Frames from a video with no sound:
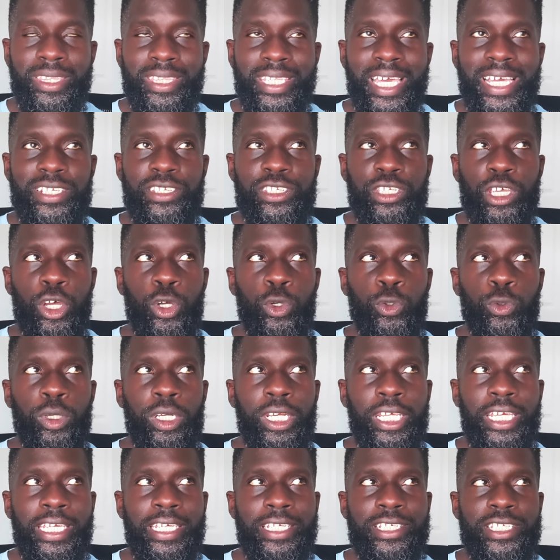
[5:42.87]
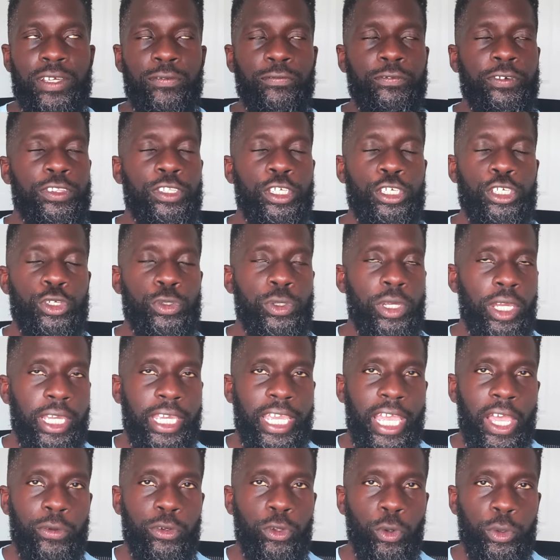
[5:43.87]
that's only something that you can
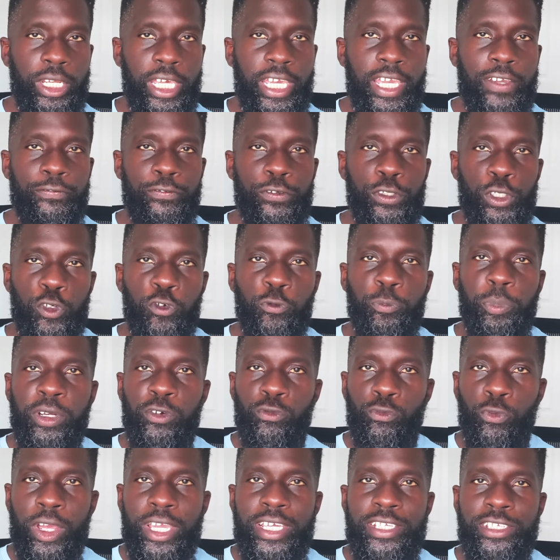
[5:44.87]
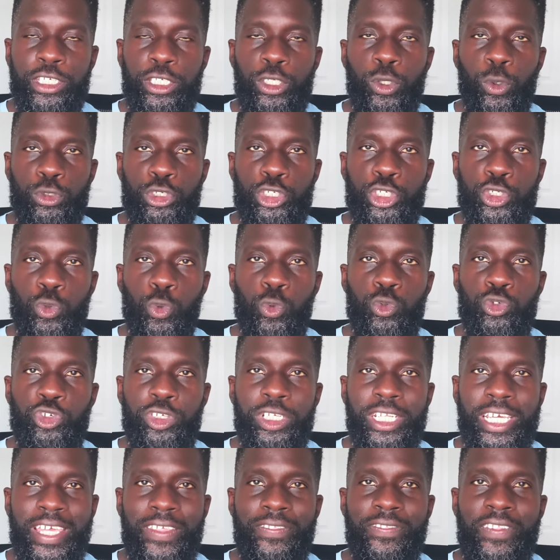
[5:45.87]
count on if you've been raising your
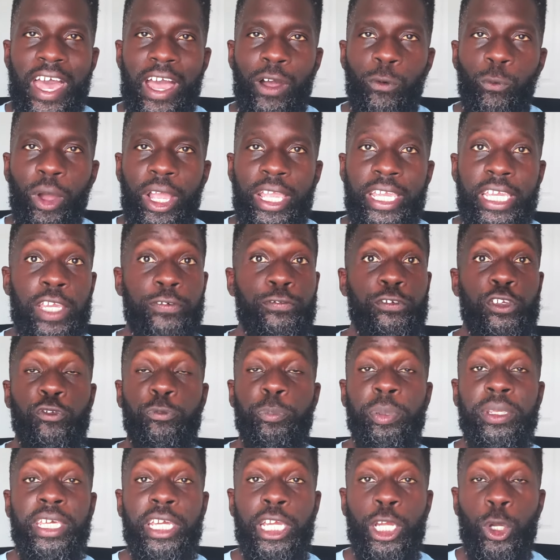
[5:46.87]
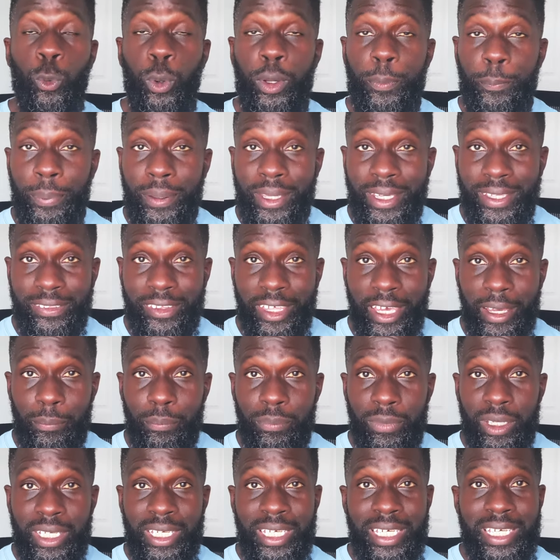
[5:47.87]
children in that way, if you've been equipping
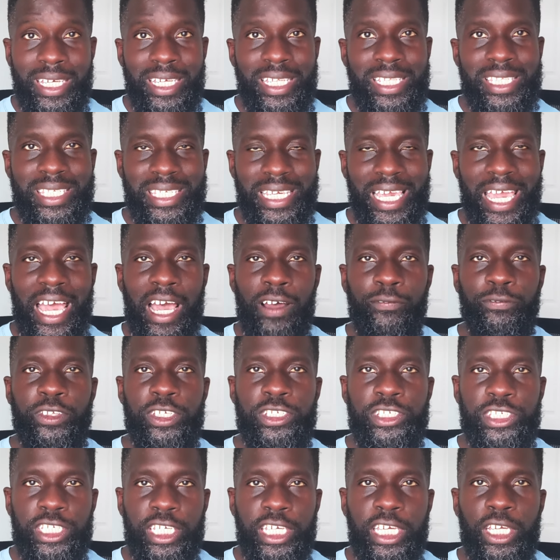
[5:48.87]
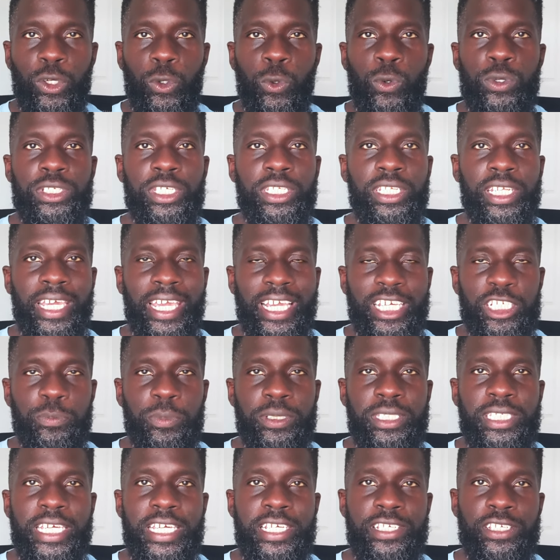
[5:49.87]
them to have the skills and the
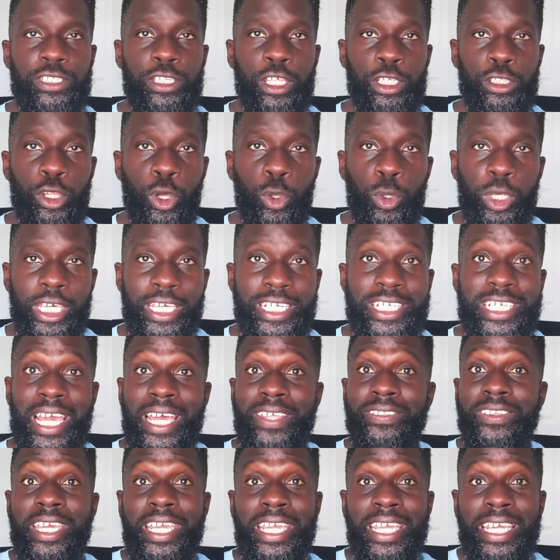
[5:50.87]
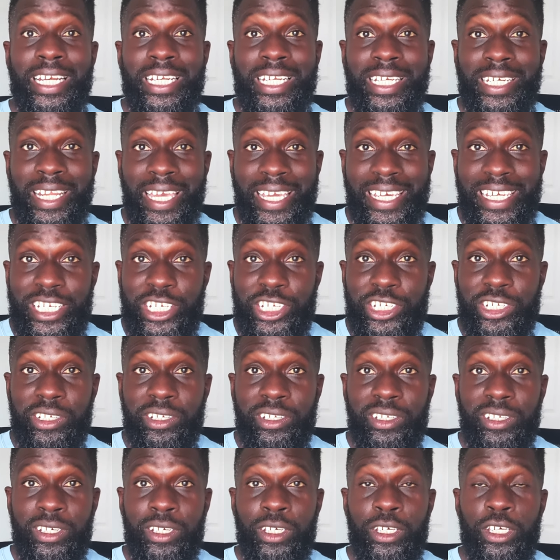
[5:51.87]
expertise and the knowledge and the
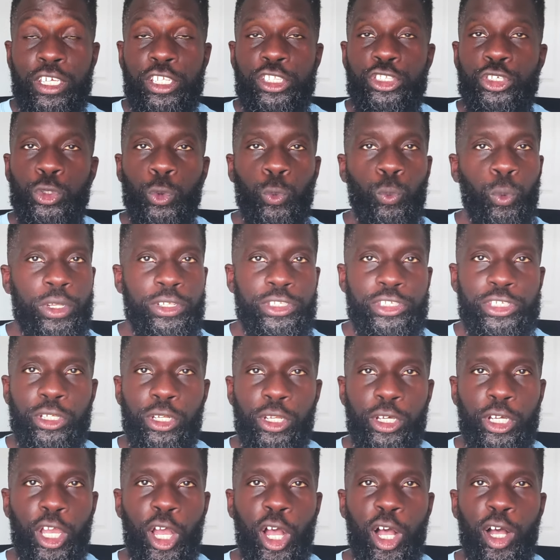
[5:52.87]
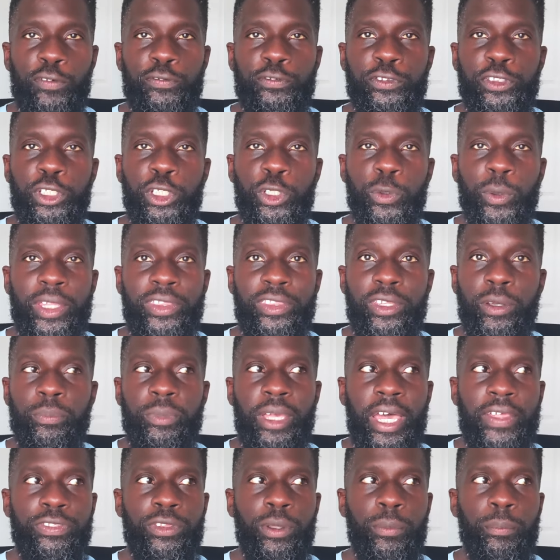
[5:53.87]
inclination to want to look after you and the
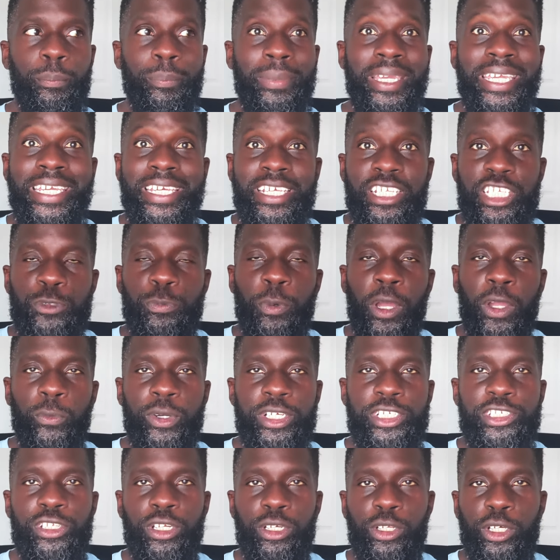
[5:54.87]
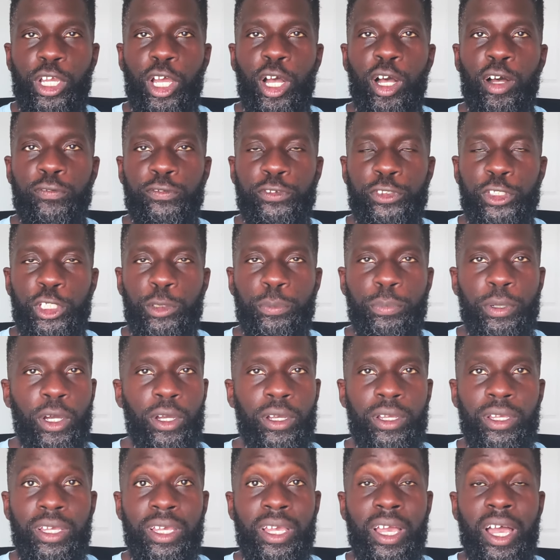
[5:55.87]
and the means by which to look after you.
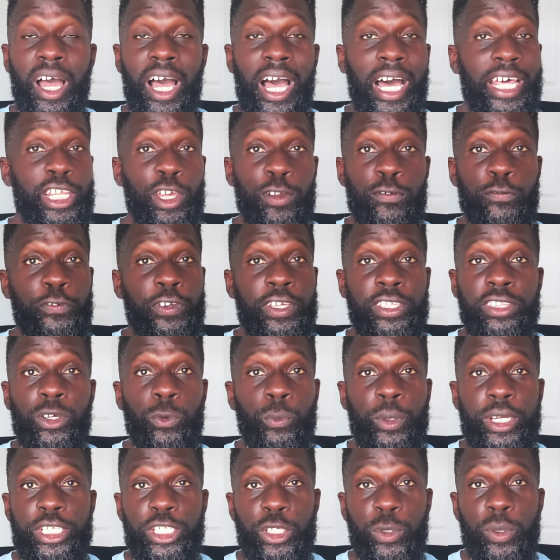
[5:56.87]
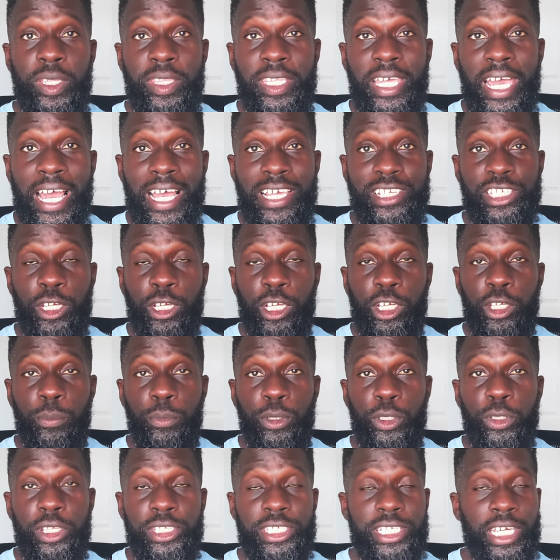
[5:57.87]
But I don't think that we're doing that as a
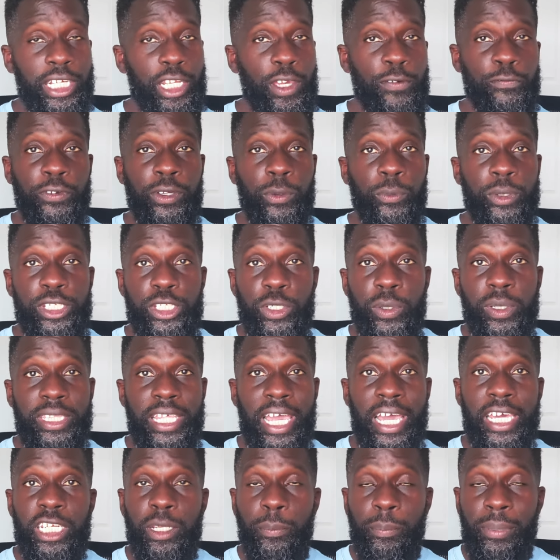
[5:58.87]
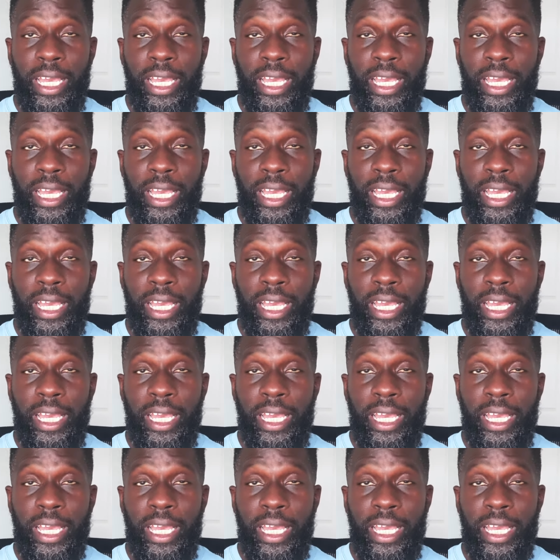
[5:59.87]
community. I don't think we're doing that in the